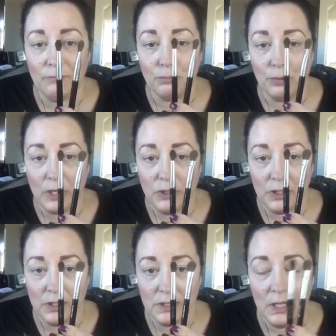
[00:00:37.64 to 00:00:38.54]

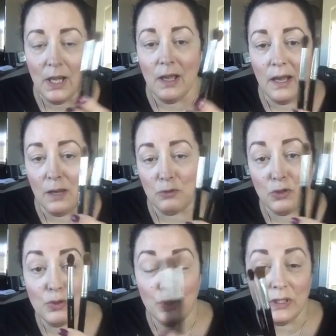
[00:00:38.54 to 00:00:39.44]
brushes, and I'm
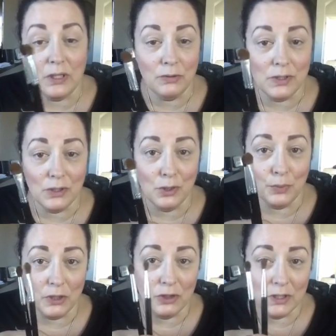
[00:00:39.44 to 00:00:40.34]
just going to use these two
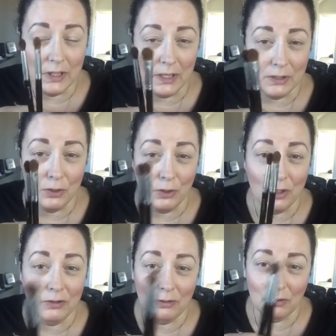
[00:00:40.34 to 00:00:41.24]
brushes today so you
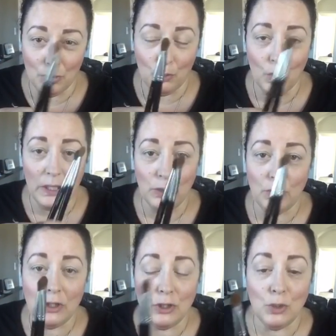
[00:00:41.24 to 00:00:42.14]
know what you
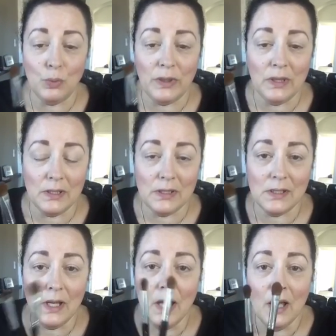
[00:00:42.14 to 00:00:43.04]
can do with
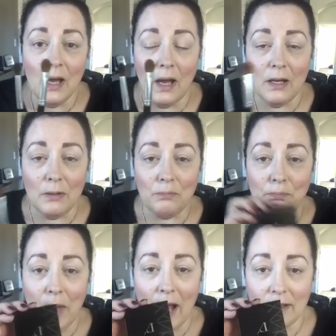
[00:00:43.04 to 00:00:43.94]
this
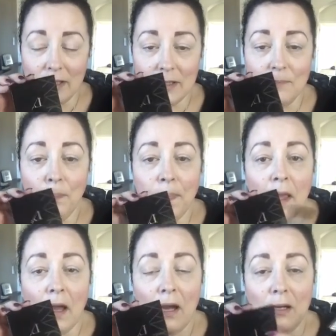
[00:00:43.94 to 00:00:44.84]
palette.
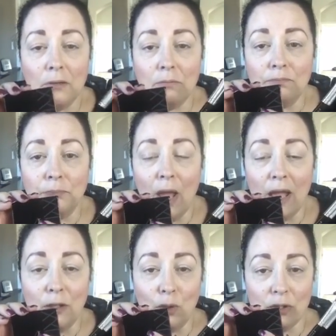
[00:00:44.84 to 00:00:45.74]
And
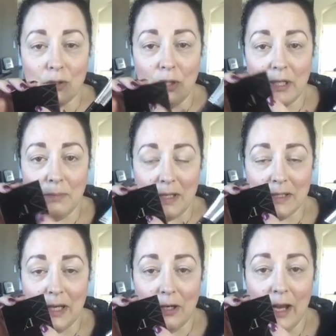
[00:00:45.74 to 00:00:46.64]
you also get a
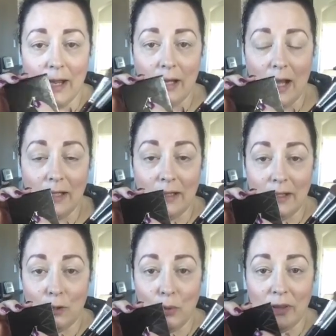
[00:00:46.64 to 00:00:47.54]
mascara and an
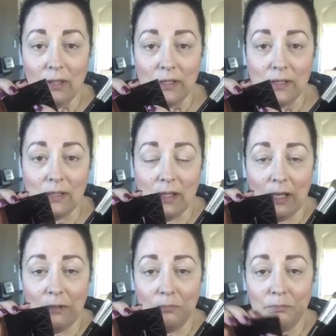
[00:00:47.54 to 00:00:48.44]
eyeliner with this
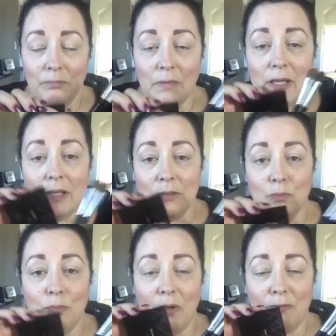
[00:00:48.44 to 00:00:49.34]
kit
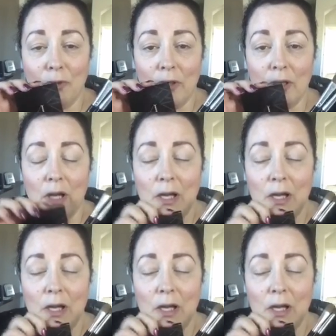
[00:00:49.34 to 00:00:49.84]
for the